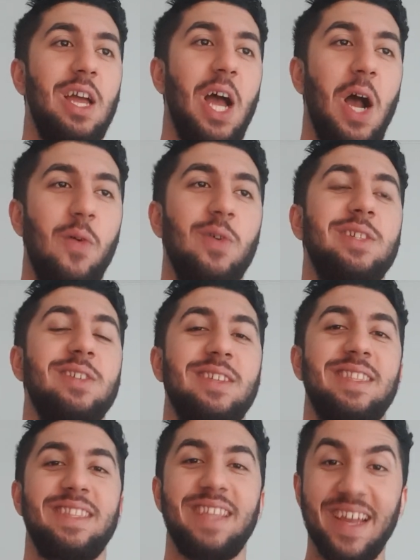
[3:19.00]
I was like,
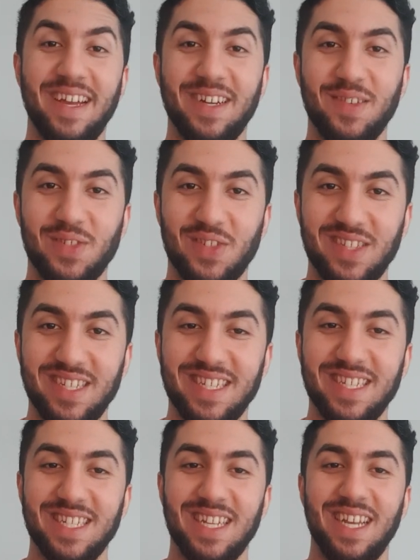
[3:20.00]
damn. So
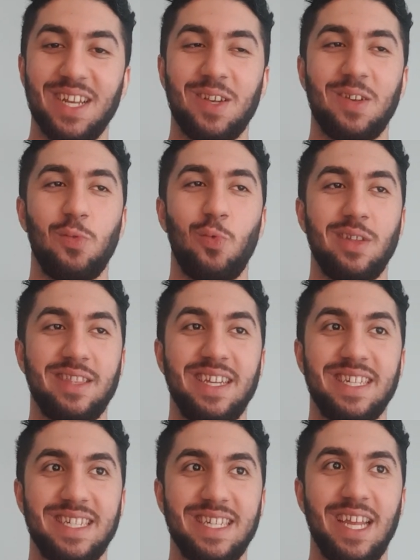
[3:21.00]
this is what they
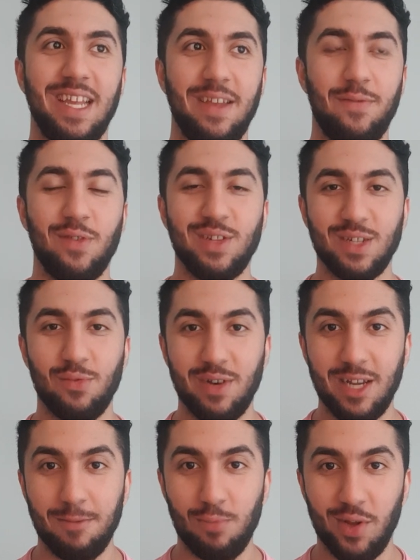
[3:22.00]
say, if it's a
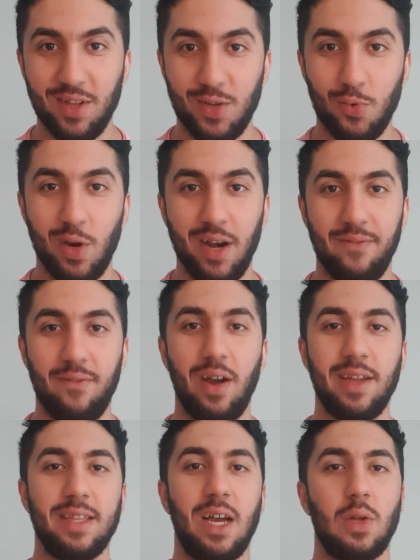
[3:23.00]
winning product we're gonna
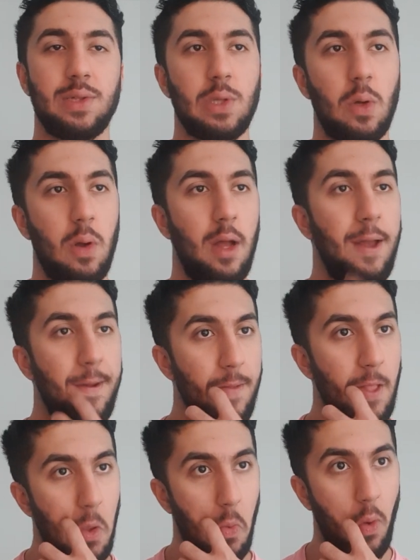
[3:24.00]
find out. So
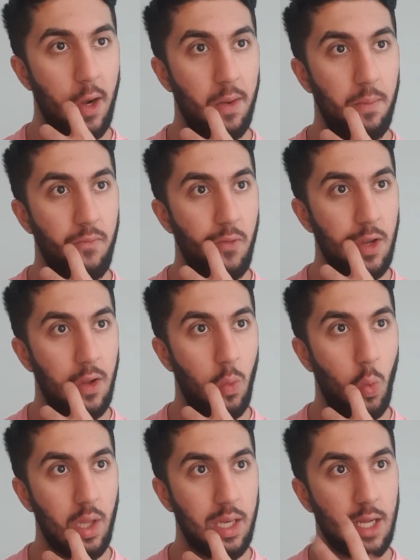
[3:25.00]

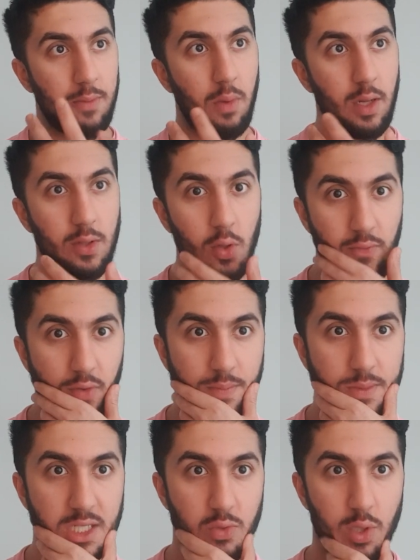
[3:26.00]
what my took from
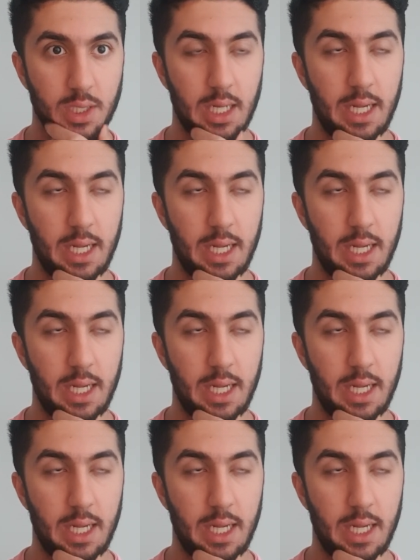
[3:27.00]
this was